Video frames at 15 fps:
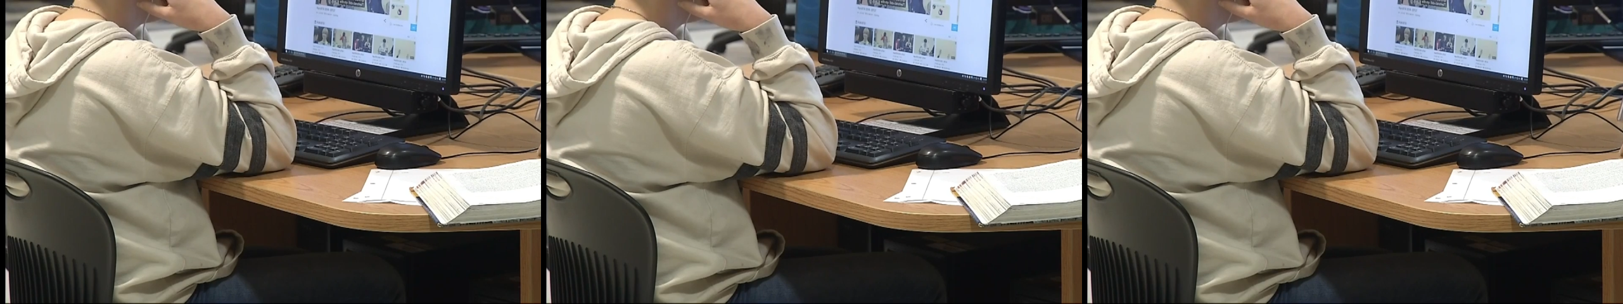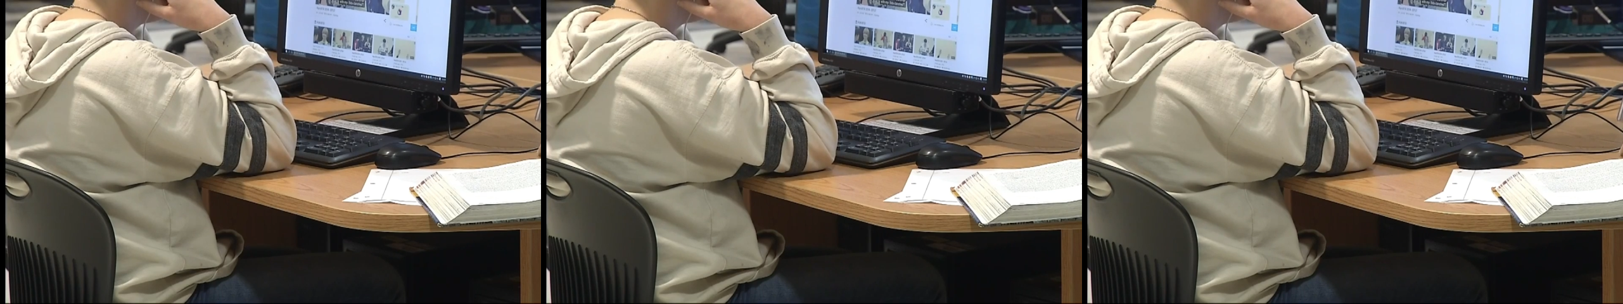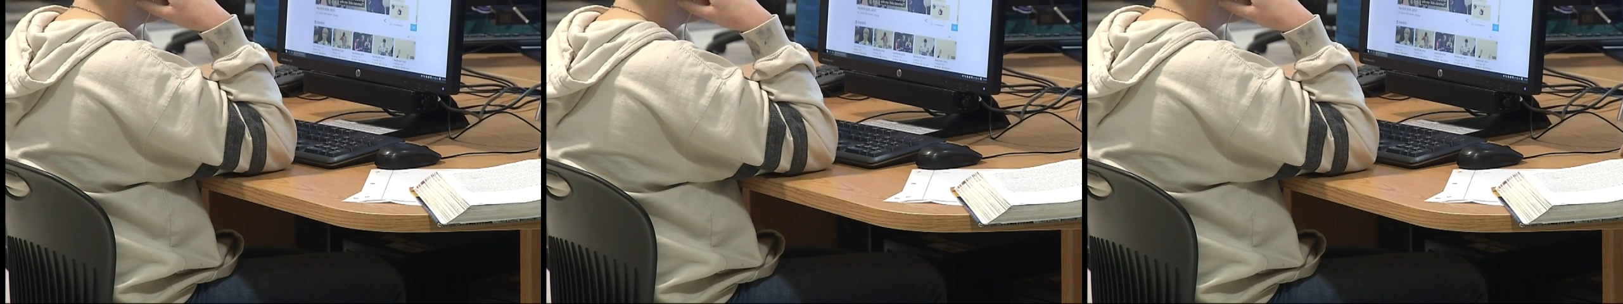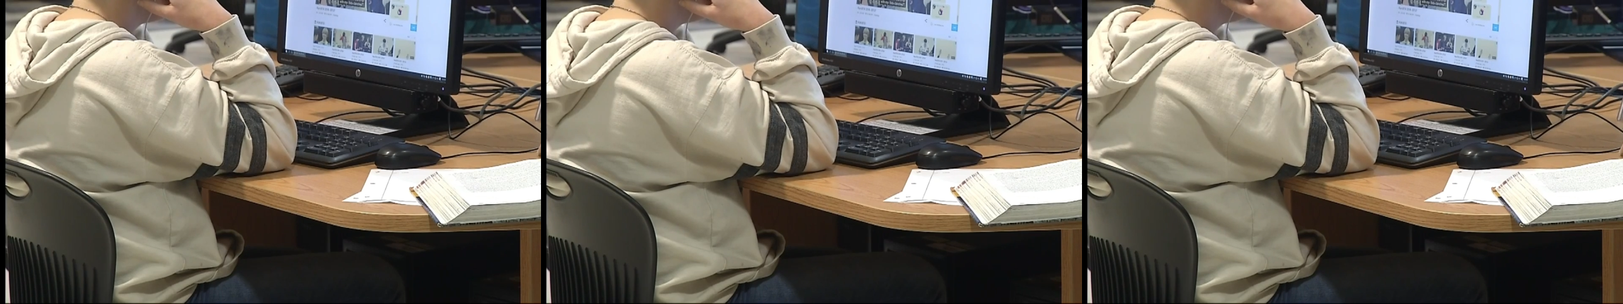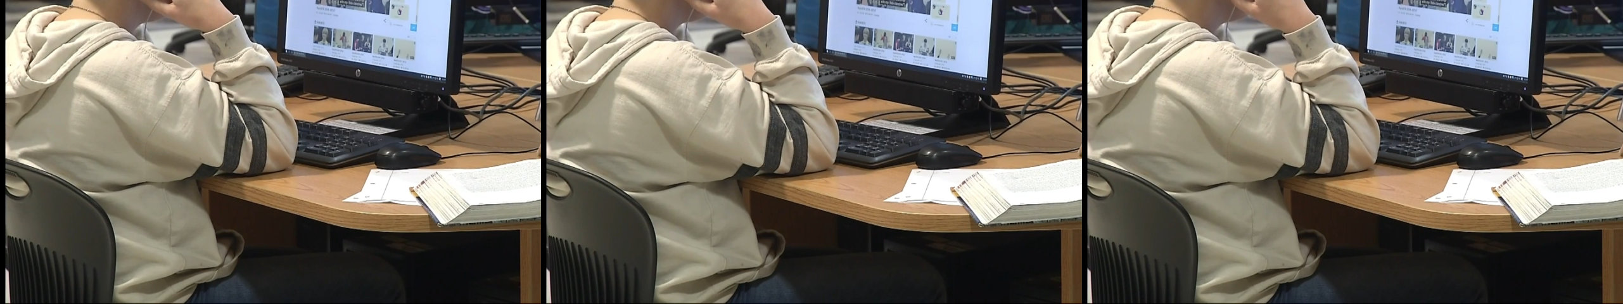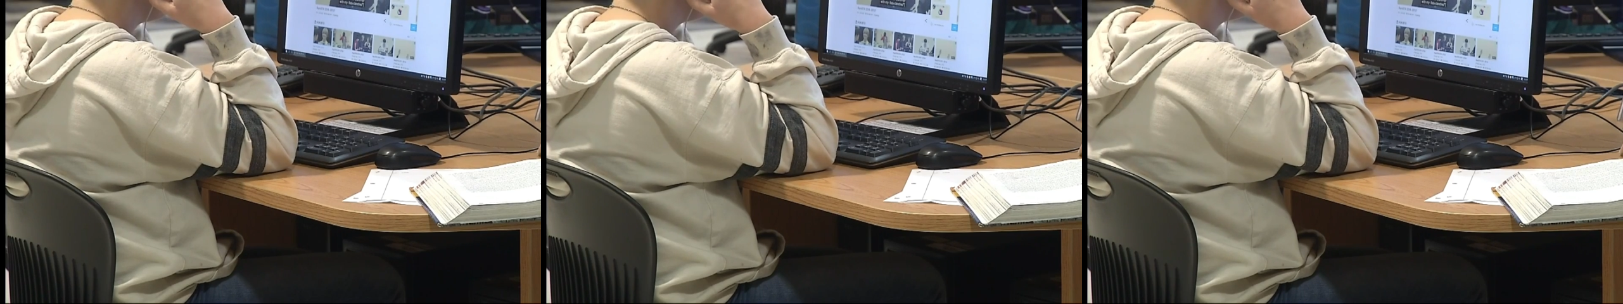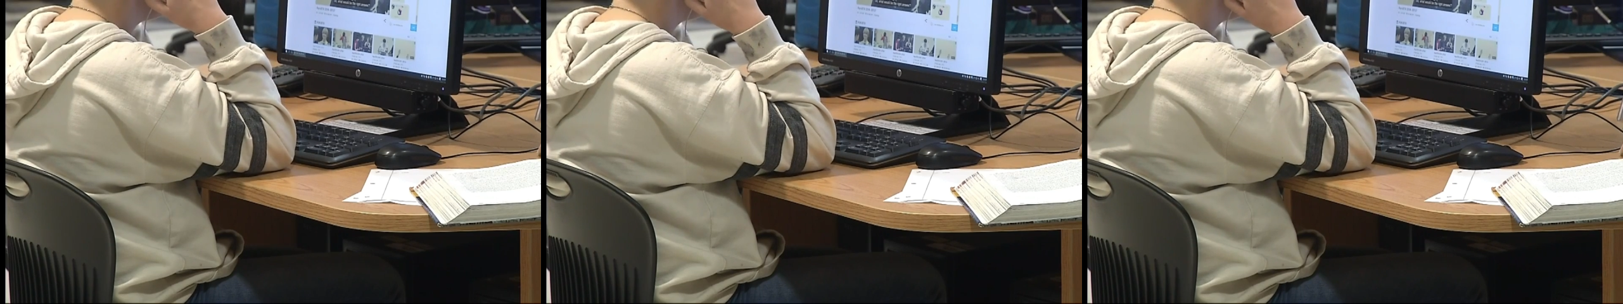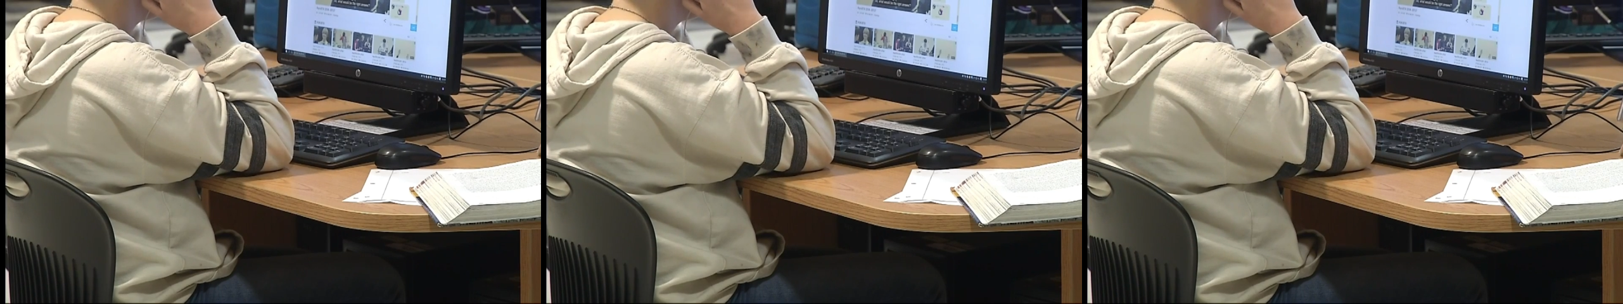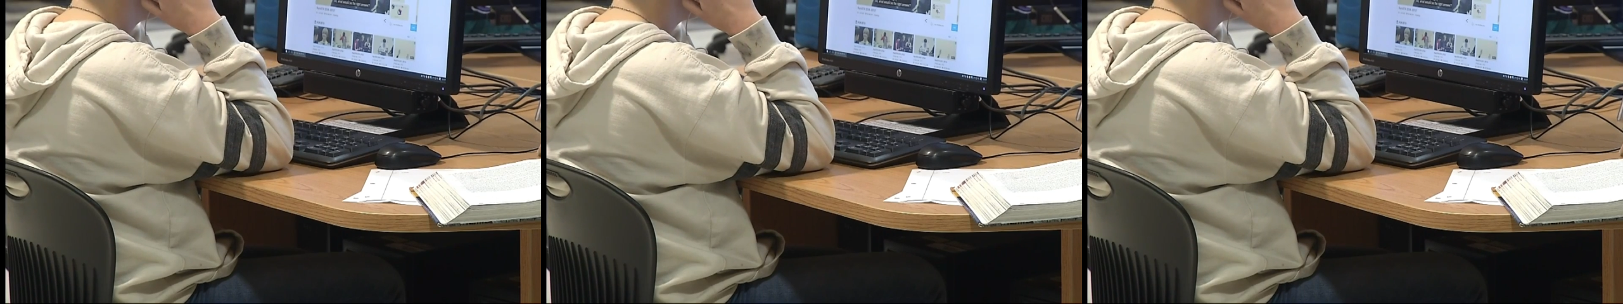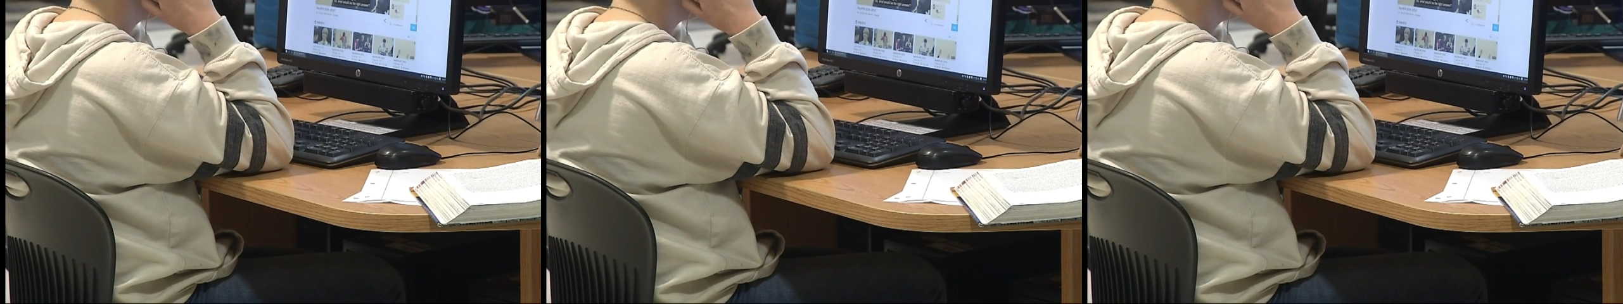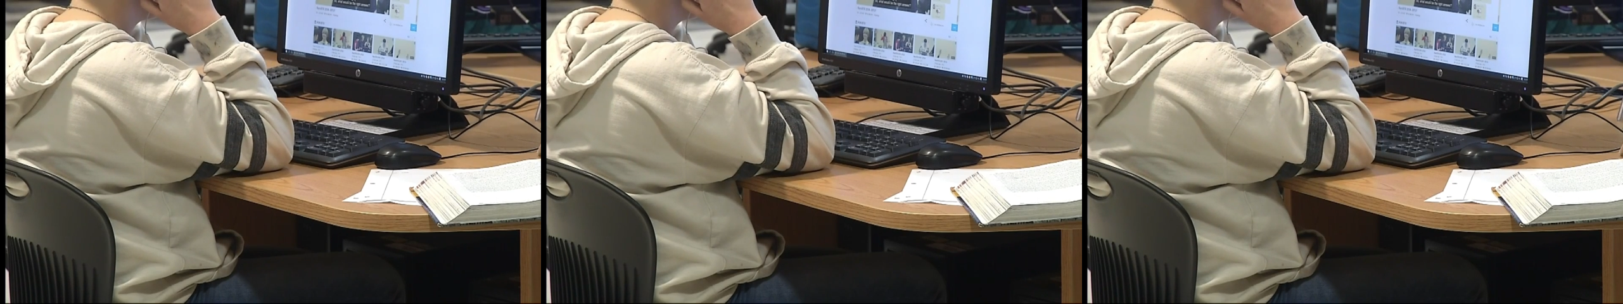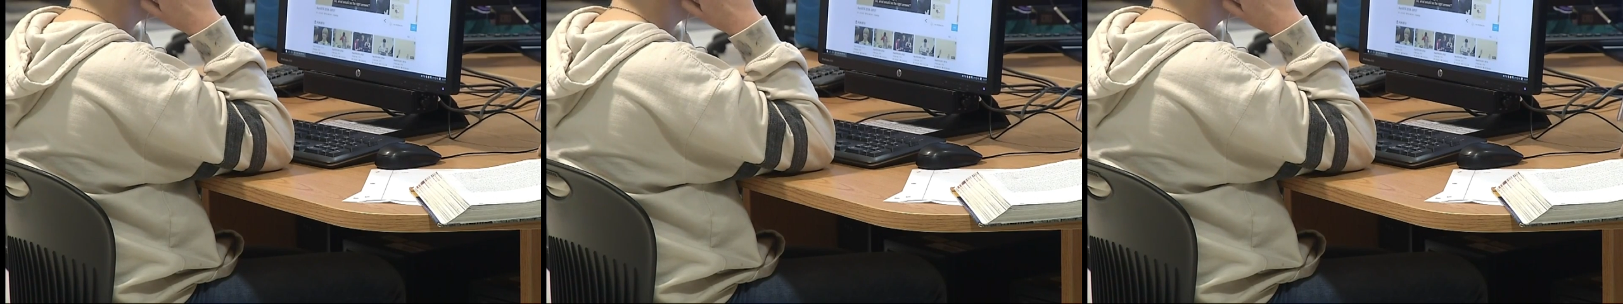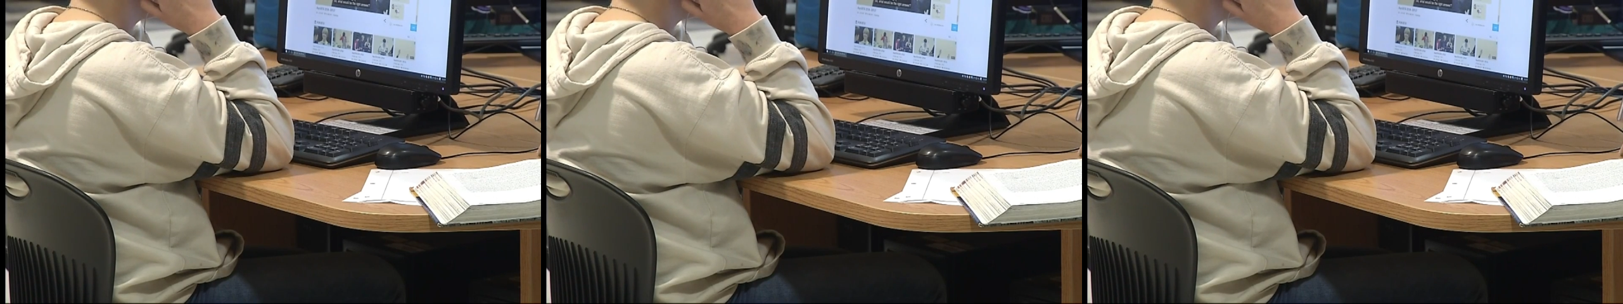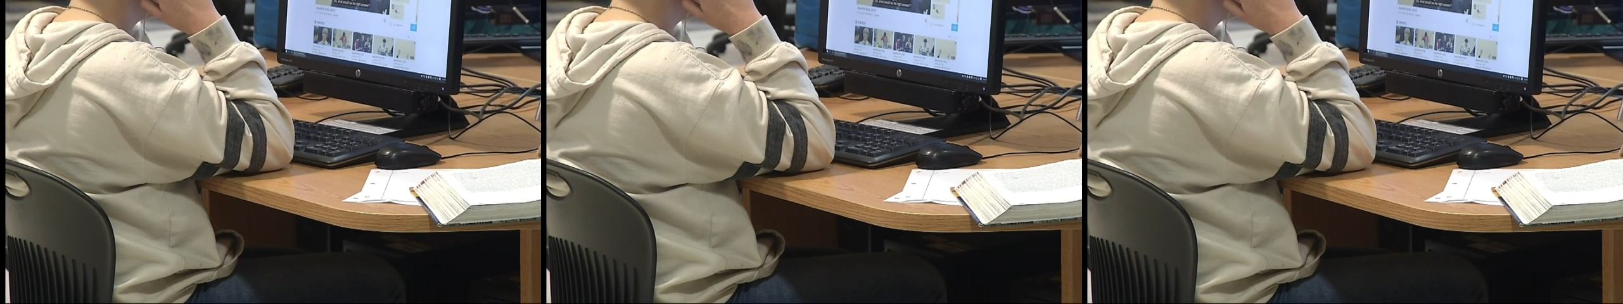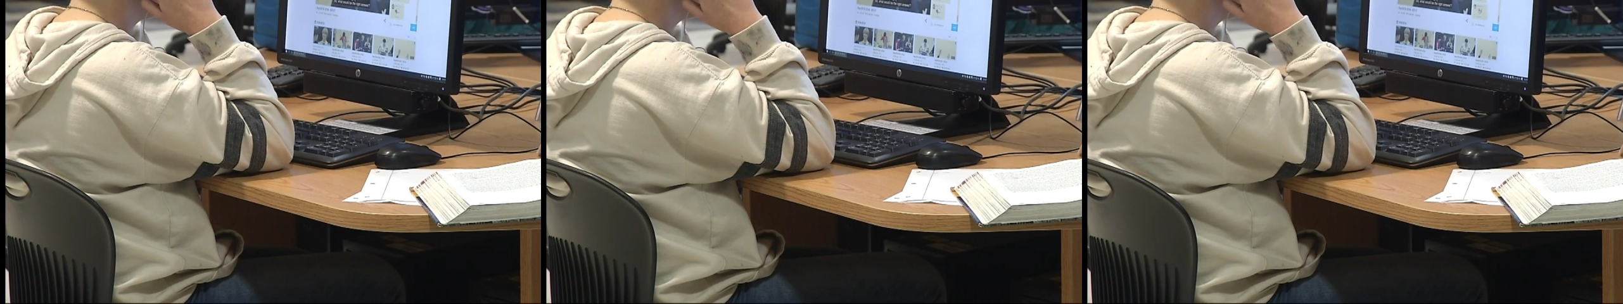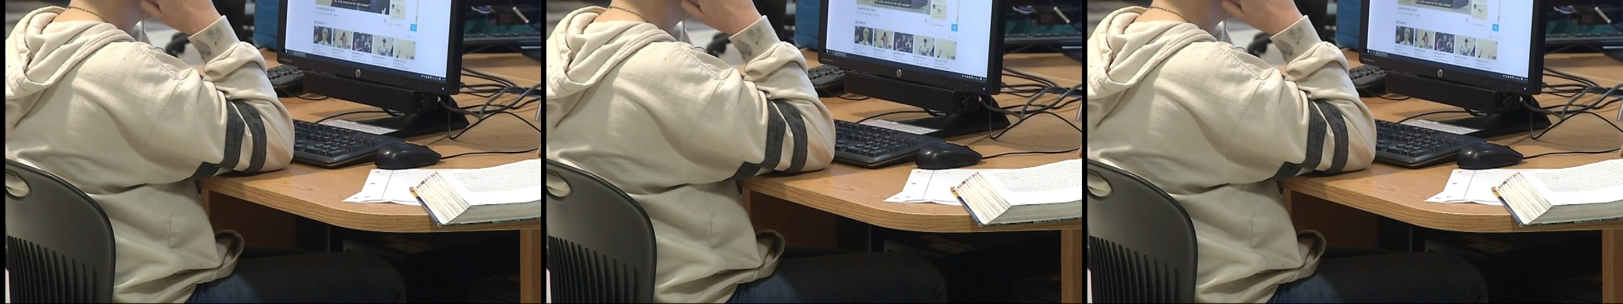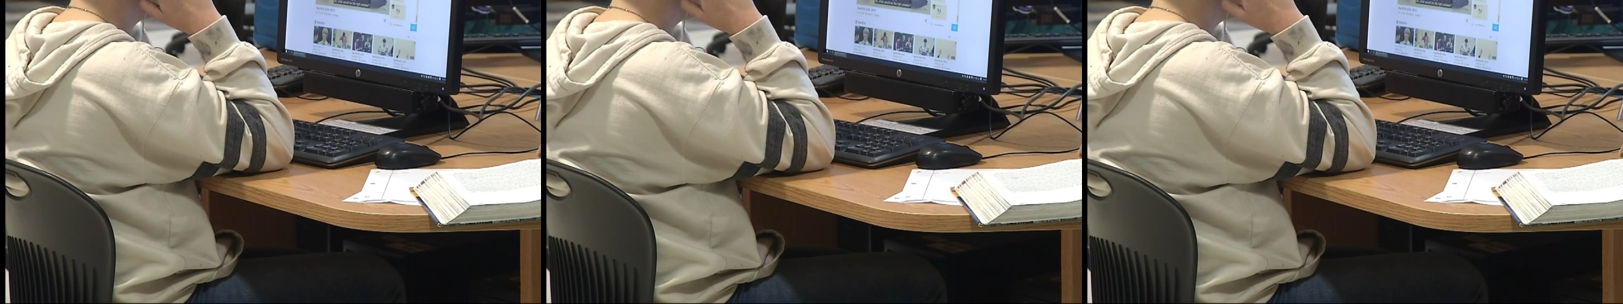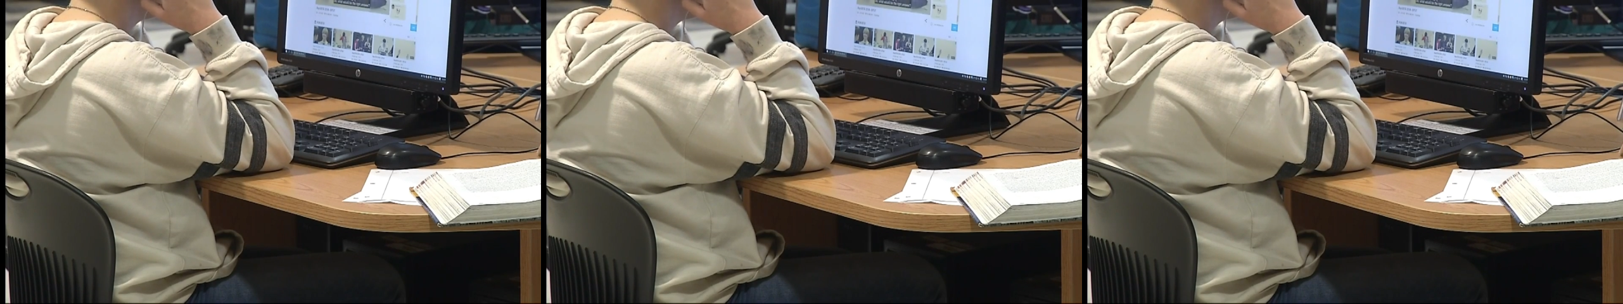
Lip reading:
(no speaker visible)